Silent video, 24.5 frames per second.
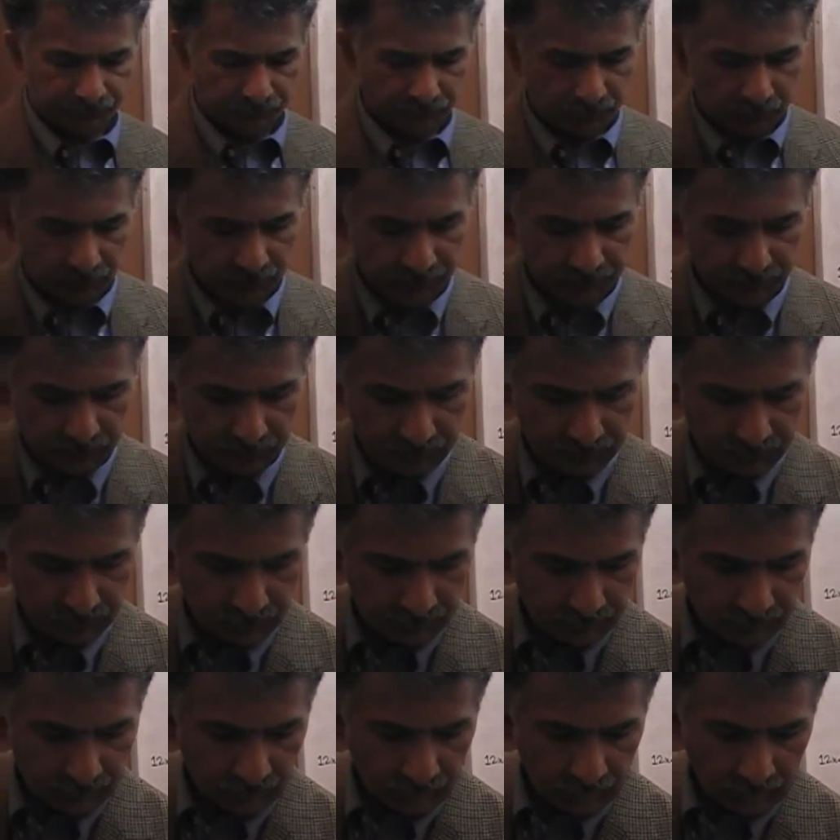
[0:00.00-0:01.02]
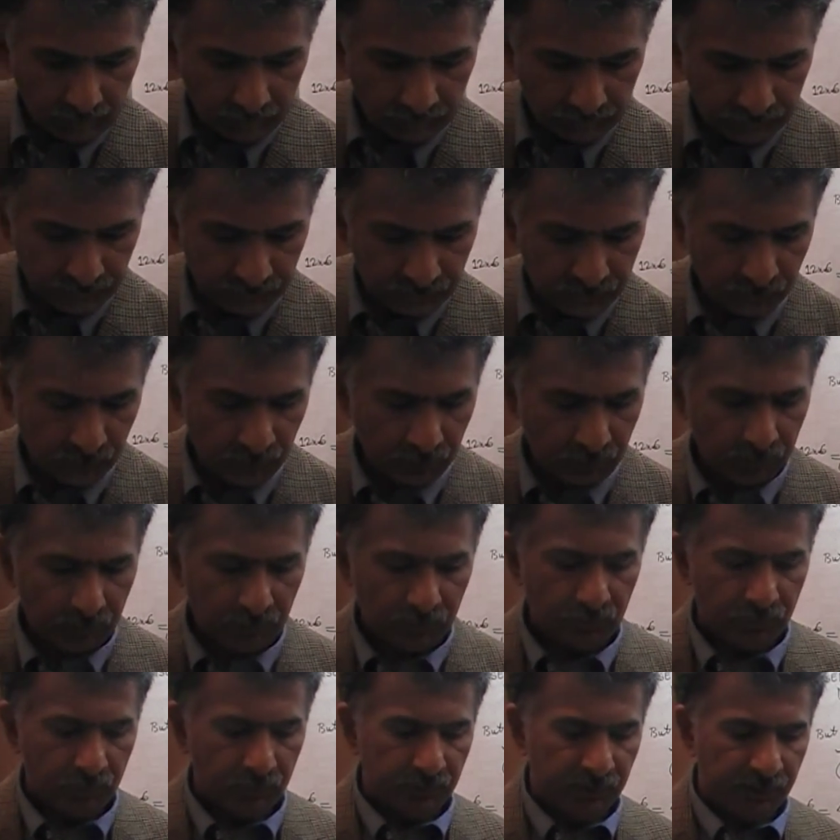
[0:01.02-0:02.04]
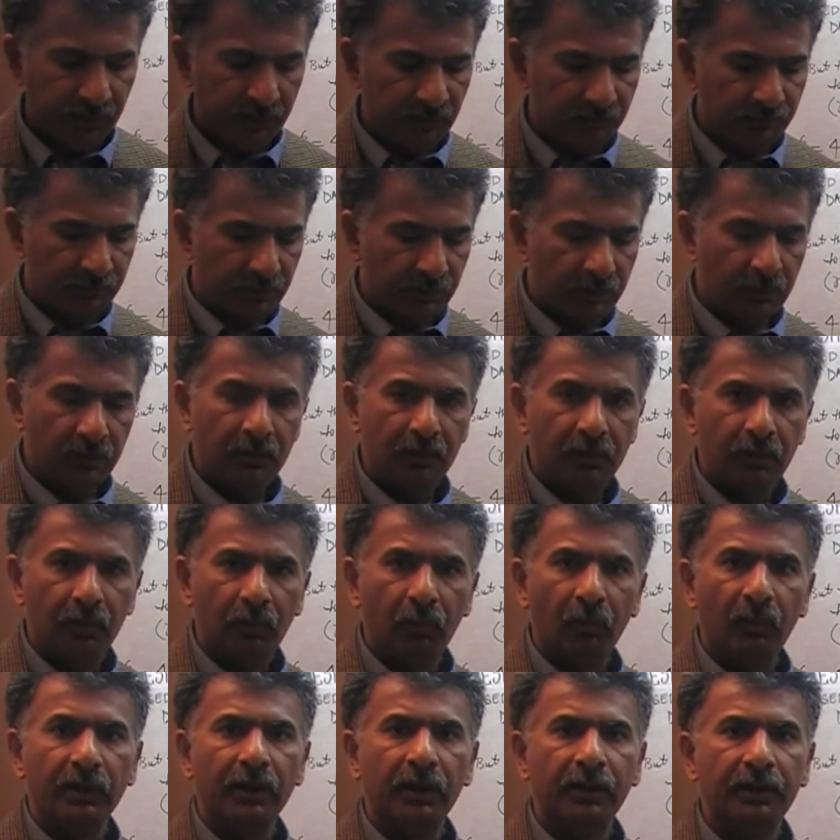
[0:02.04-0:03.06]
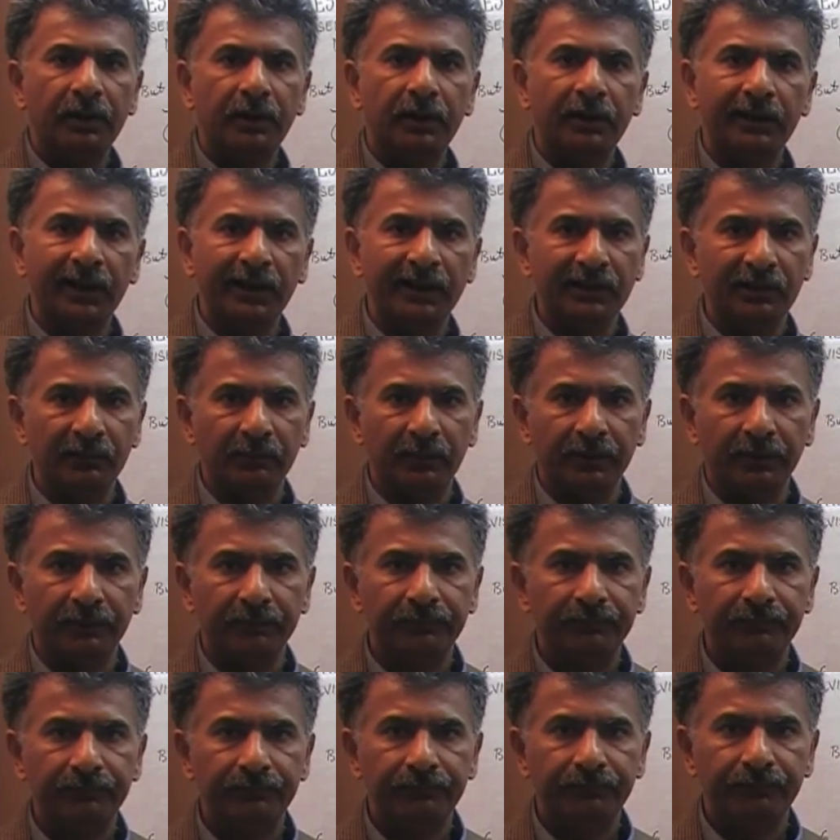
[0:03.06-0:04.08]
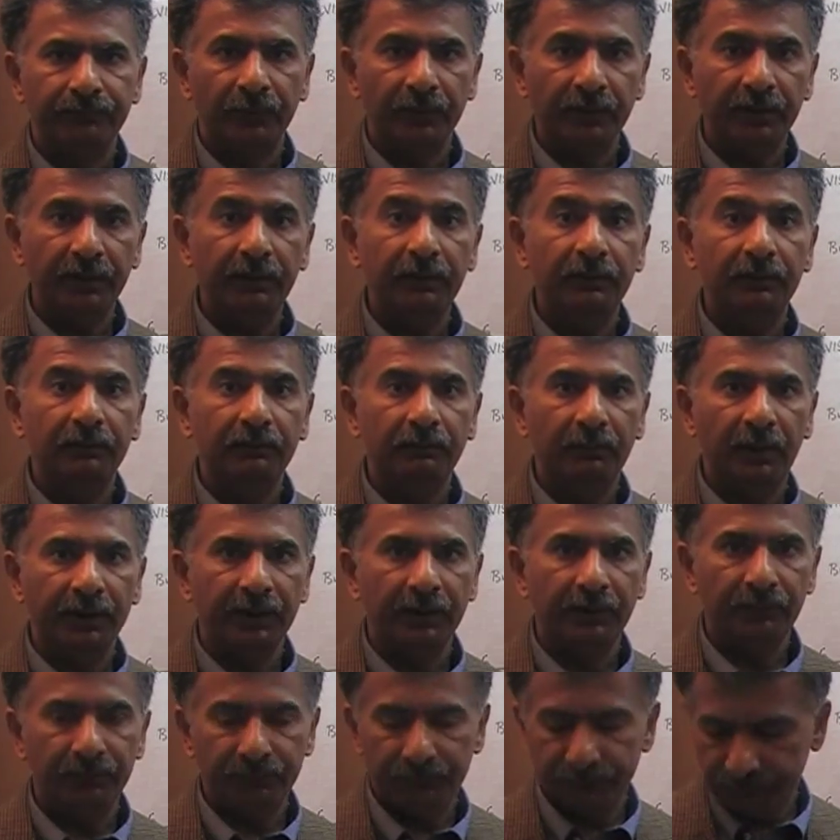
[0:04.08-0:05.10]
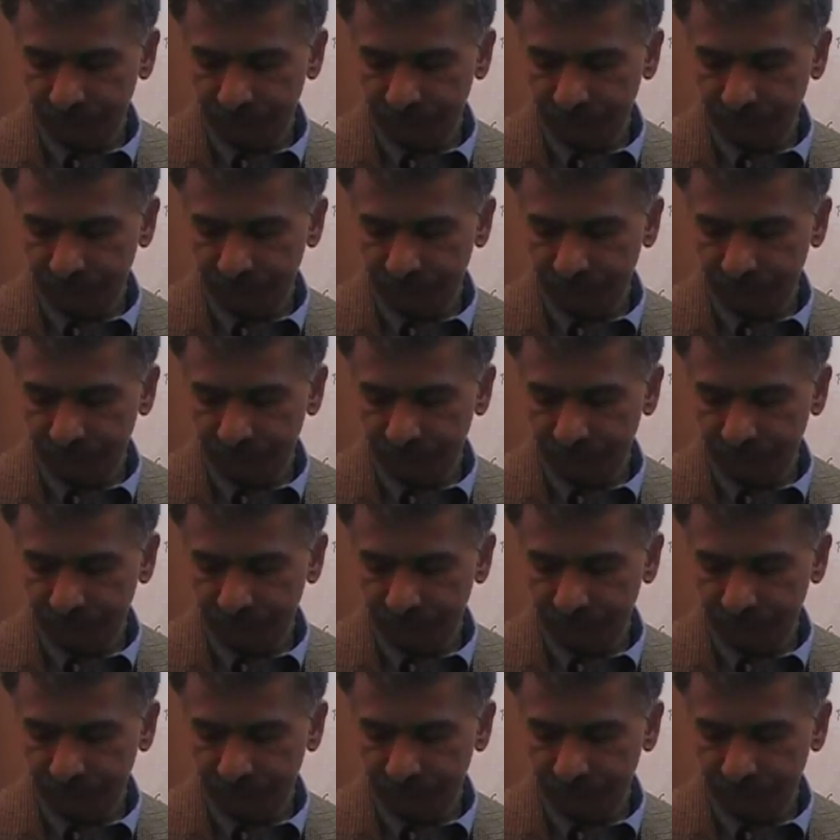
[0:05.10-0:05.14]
All right. I will see you tomorrow on day number one hundred ninety-one. Okay. Bye now.